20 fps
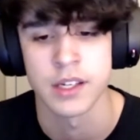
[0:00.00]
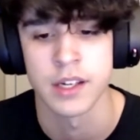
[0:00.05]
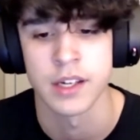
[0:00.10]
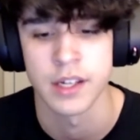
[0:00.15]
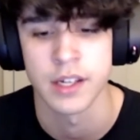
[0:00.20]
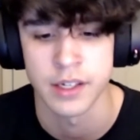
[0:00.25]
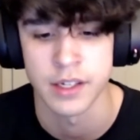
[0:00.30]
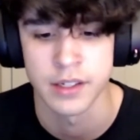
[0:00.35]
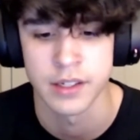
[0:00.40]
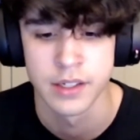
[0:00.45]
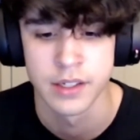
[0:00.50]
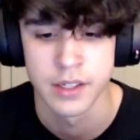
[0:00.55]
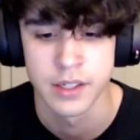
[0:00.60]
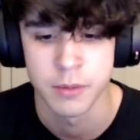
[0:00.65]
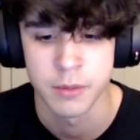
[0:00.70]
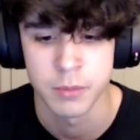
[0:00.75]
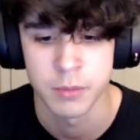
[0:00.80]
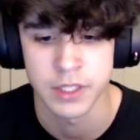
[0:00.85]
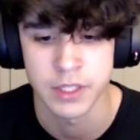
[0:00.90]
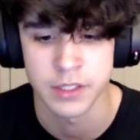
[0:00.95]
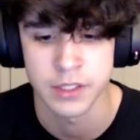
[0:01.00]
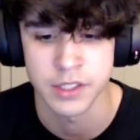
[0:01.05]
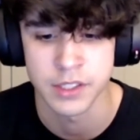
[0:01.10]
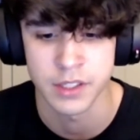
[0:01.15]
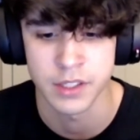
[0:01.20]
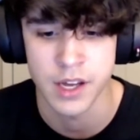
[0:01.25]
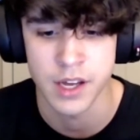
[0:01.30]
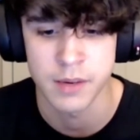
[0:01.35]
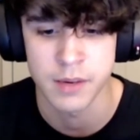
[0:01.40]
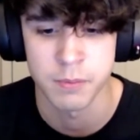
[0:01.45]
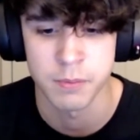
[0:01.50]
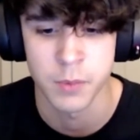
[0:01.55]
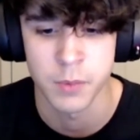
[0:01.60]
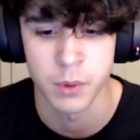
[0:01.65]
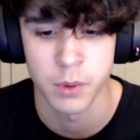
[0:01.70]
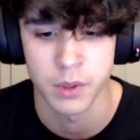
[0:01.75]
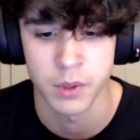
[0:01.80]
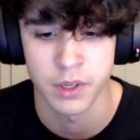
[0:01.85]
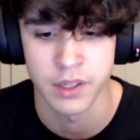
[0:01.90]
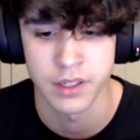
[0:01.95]
But there's a lot
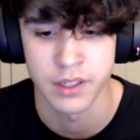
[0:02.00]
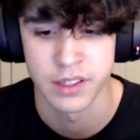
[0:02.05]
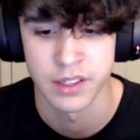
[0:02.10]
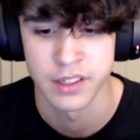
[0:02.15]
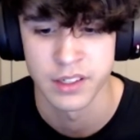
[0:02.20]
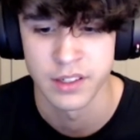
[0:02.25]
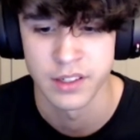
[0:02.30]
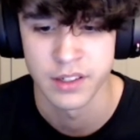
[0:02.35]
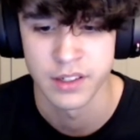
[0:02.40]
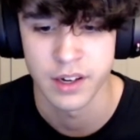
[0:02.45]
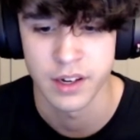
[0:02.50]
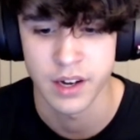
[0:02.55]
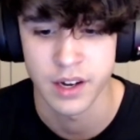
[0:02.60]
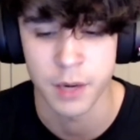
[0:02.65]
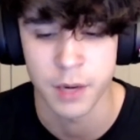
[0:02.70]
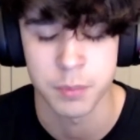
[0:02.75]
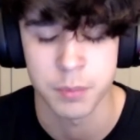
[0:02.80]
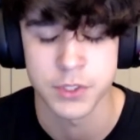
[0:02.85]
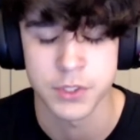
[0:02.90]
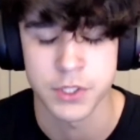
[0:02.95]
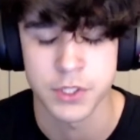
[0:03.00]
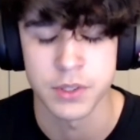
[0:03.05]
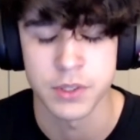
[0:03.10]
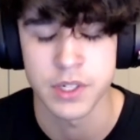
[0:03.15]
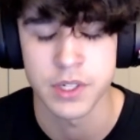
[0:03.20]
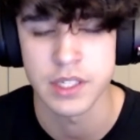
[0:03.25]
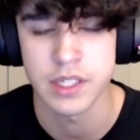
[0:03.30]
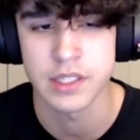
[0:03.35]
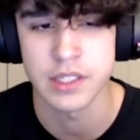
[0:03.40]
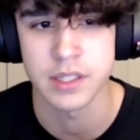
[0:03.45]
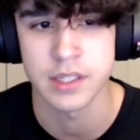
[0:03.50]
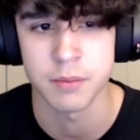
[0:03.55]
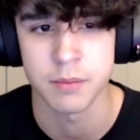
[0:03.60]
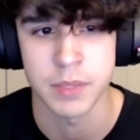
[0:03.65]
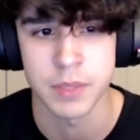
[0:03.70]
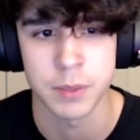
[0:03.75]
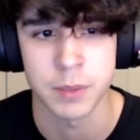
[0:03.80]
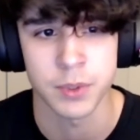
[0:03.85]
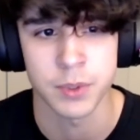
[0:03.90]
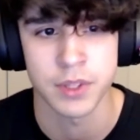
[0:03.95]
more opportunities than
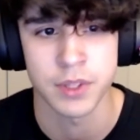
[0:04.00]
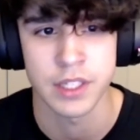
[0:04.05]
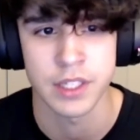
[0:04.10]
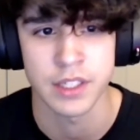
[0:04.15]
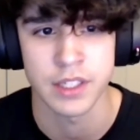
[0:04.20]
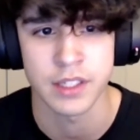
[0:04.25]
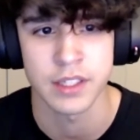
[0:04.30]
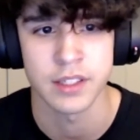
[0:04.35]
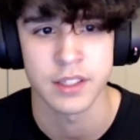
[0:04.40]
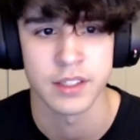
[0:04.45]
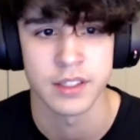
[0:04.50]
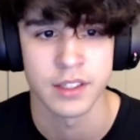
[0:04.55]
people think.